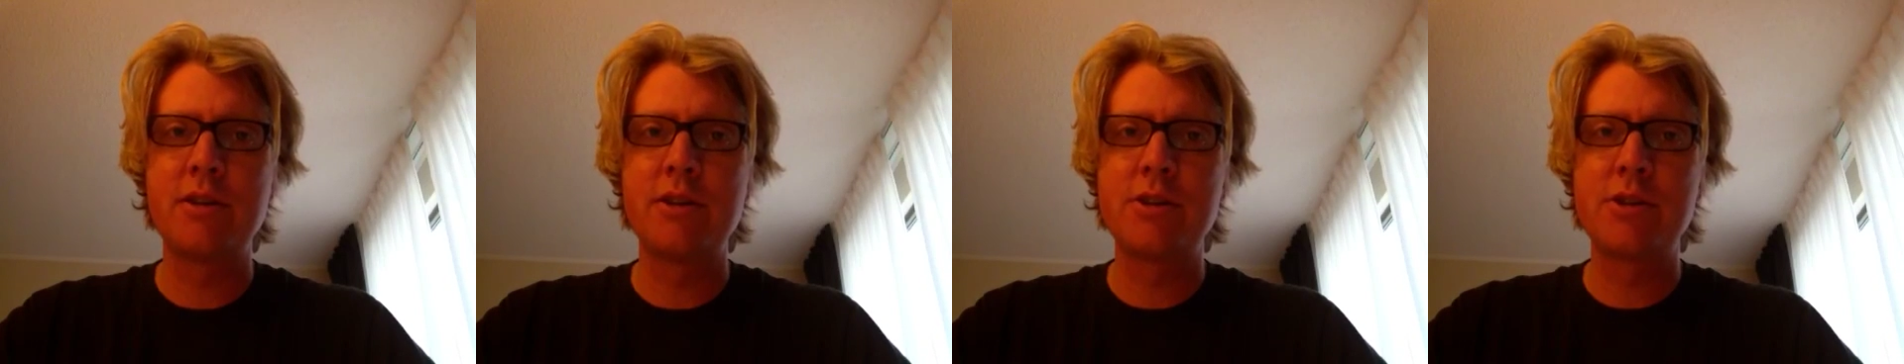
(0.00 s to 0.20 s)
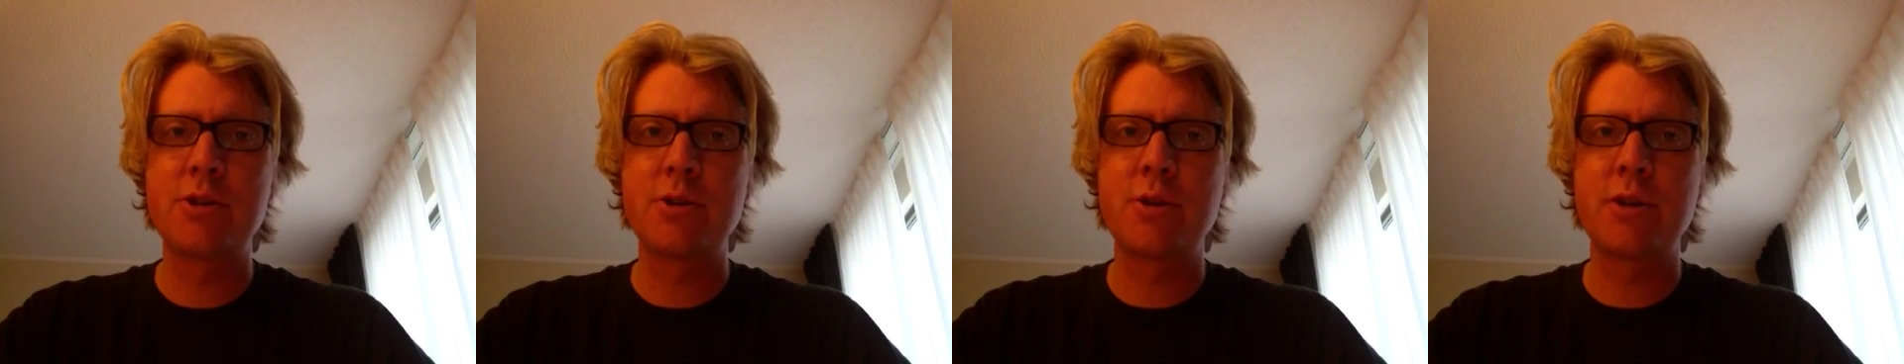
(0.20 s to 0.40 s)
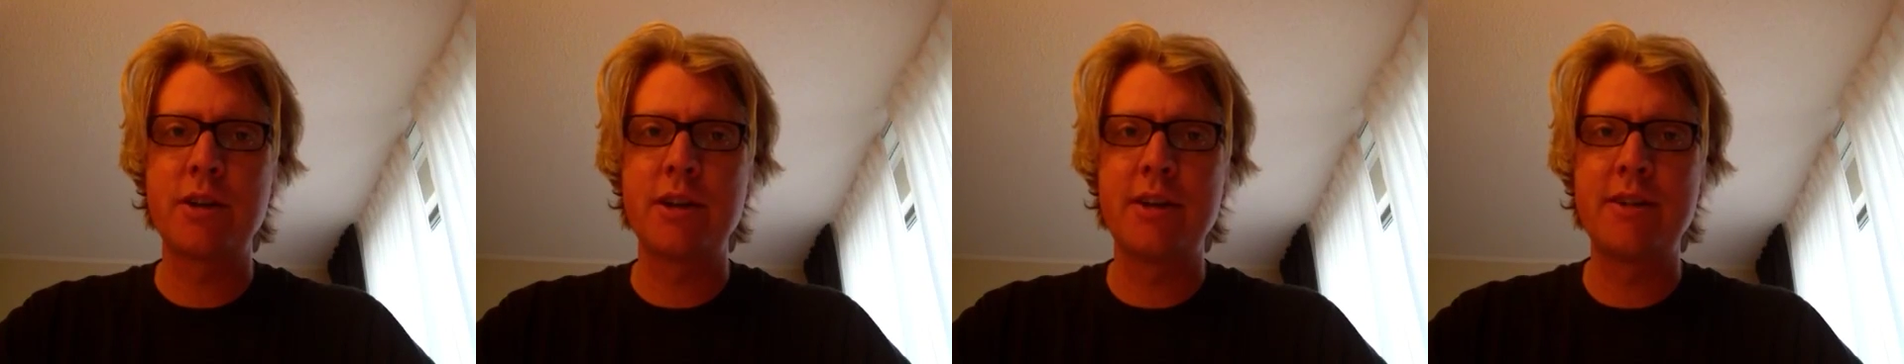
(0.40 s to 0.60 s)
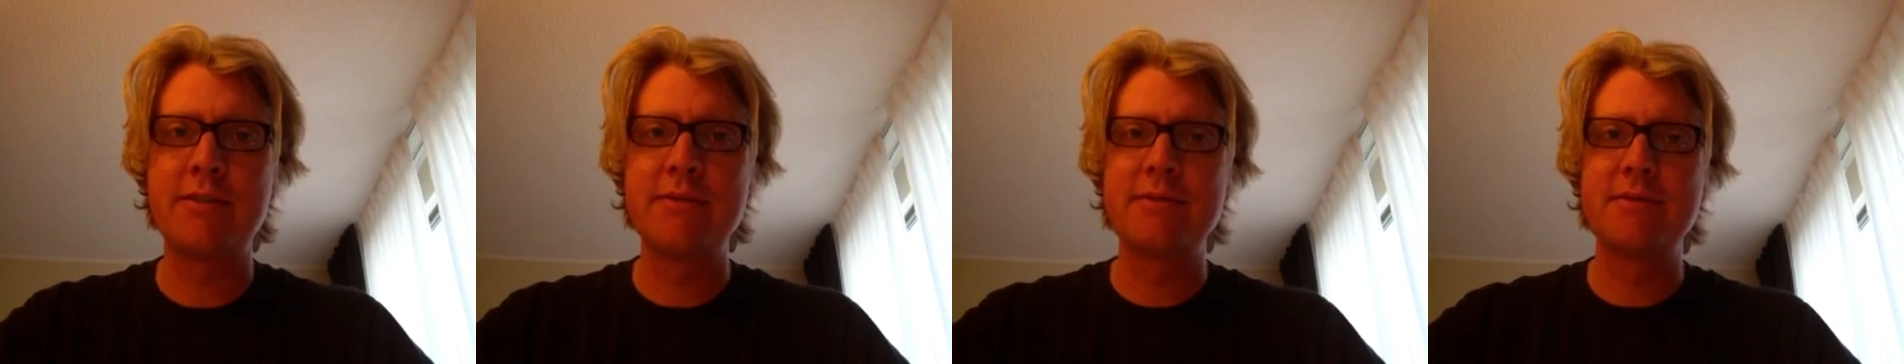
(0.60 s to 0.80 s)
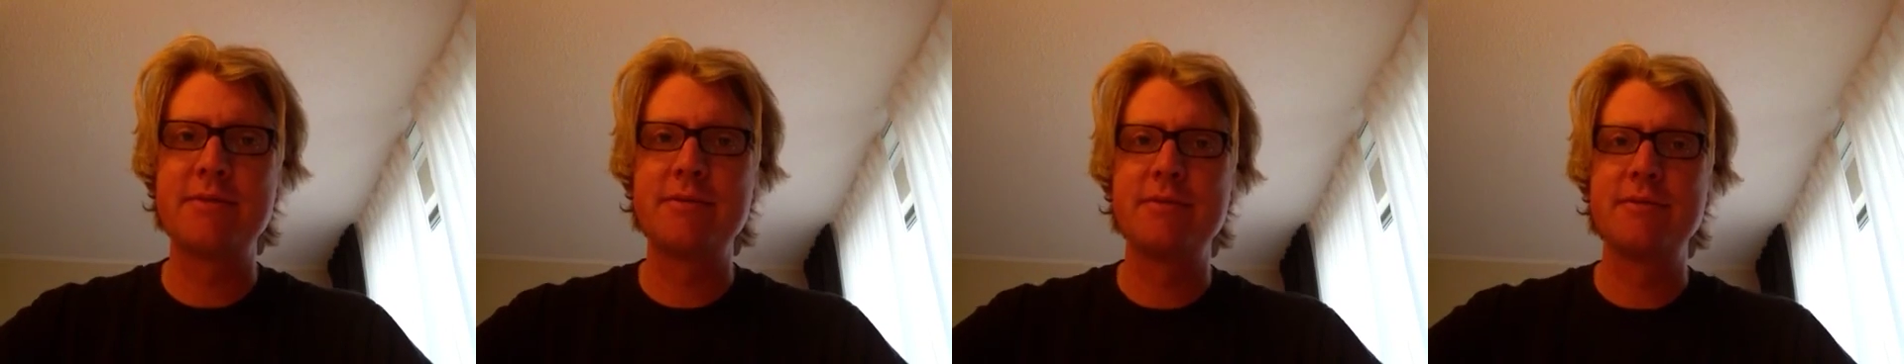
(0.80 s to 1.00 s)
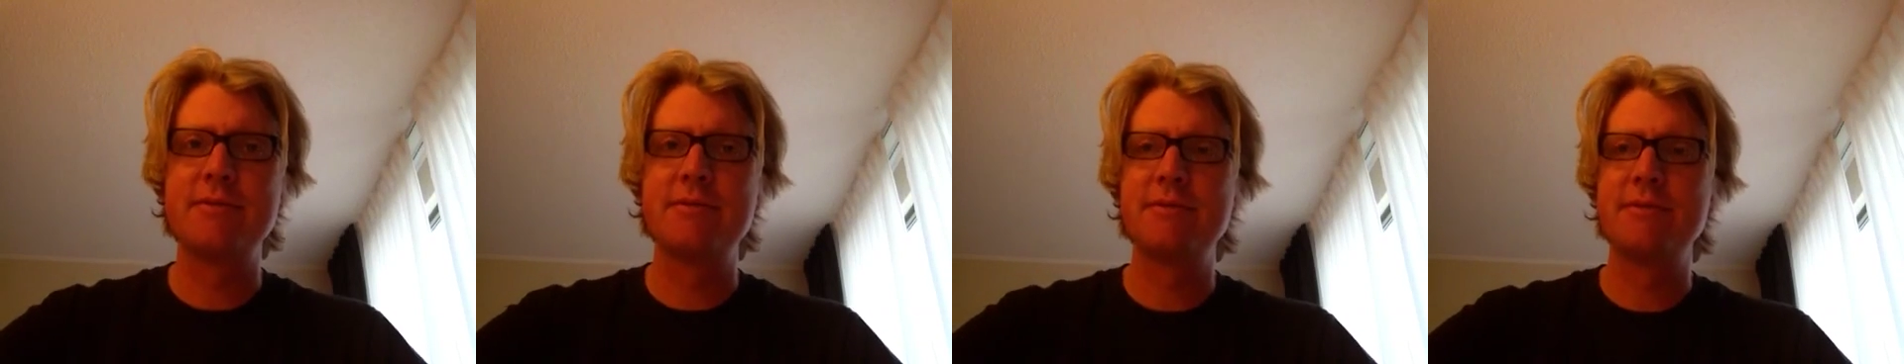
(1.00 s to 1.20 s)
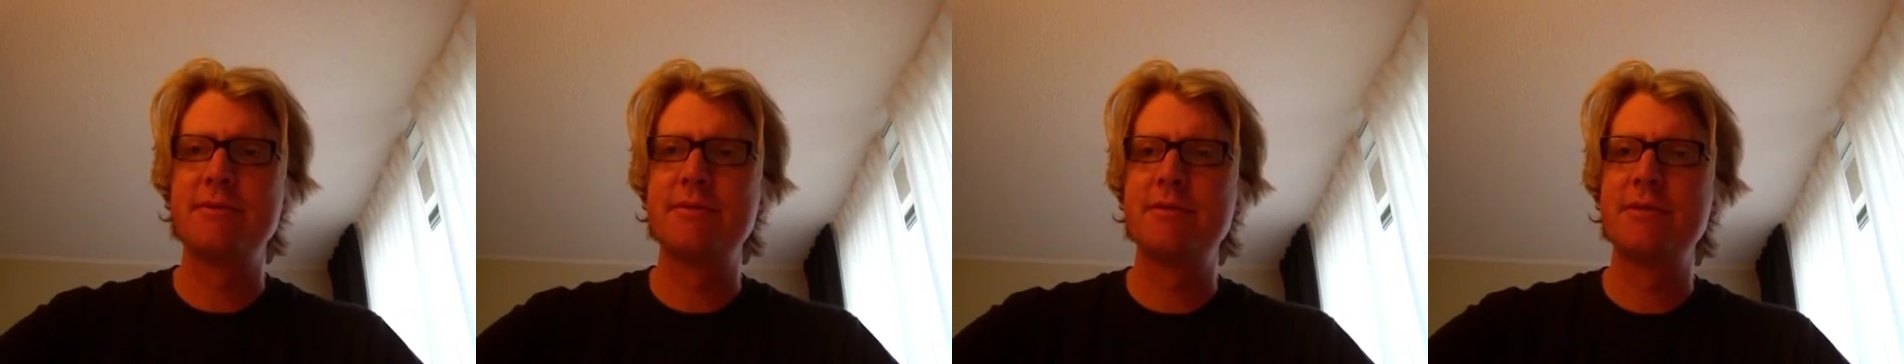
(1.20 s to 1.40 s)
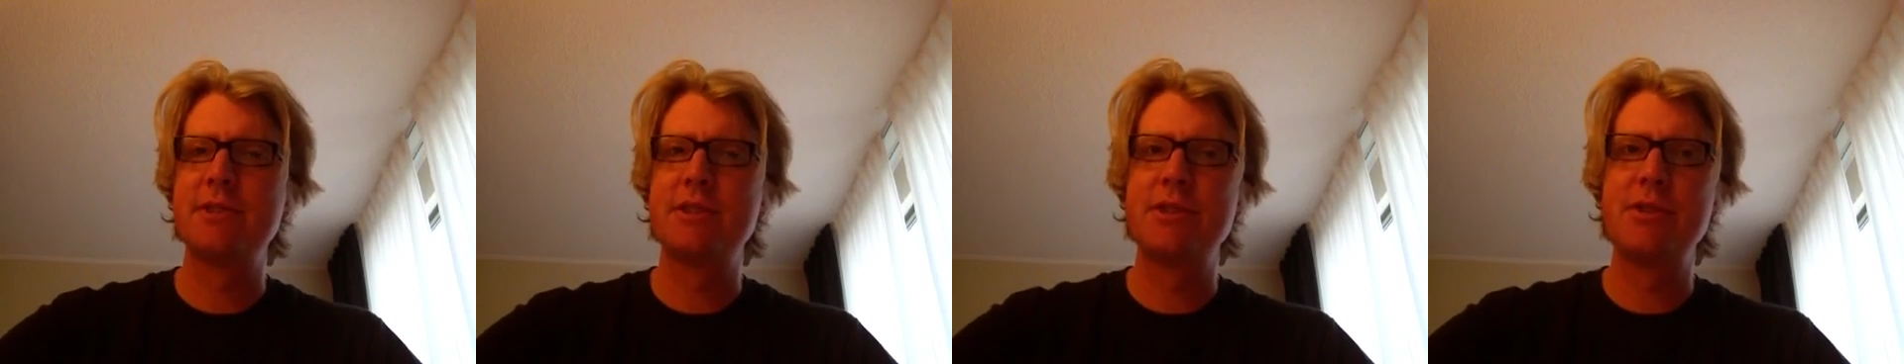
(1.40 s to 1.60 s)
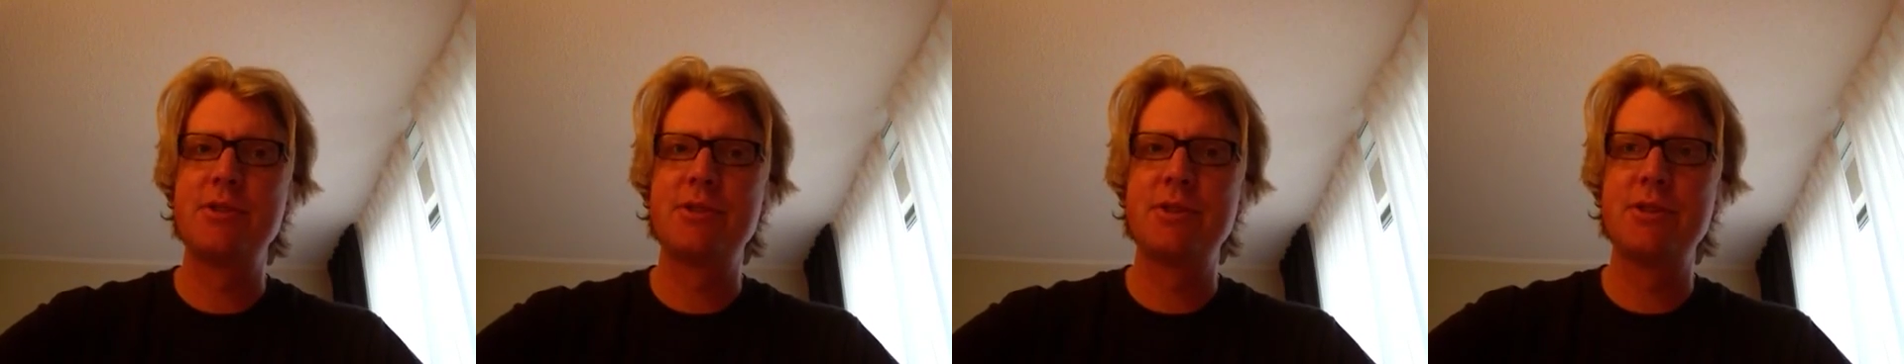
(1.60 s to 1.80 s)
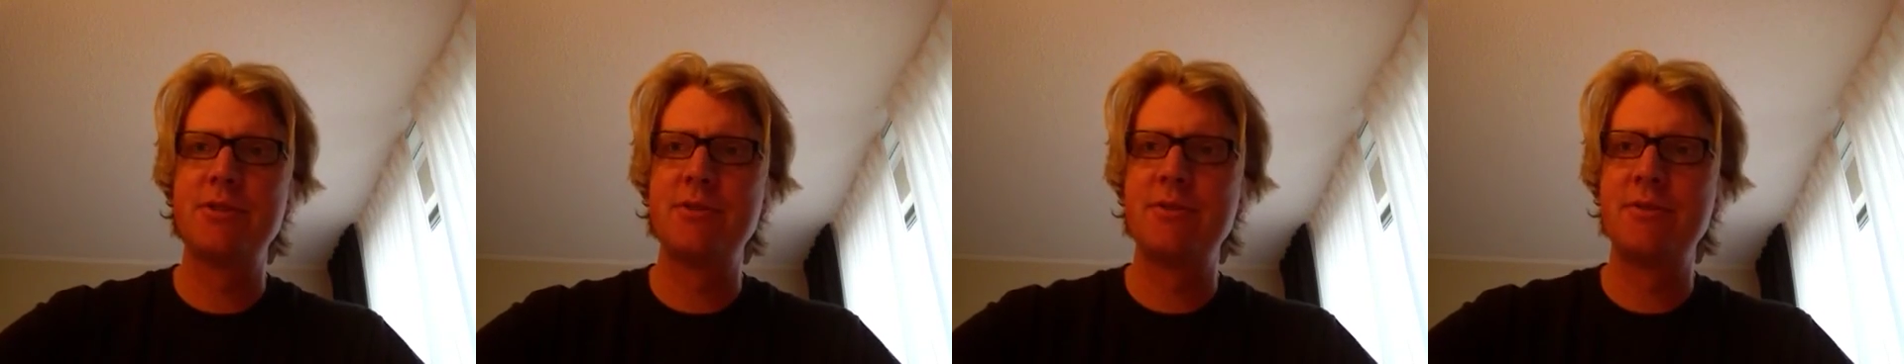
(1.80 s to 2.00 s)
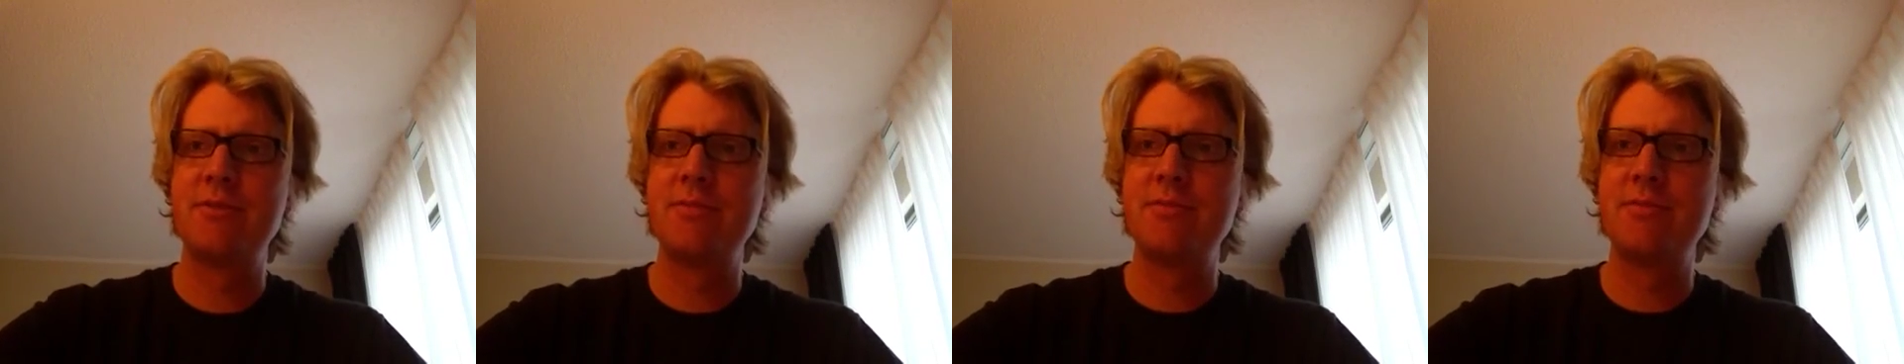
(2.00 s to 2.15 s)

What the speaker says: shortly. See you soon.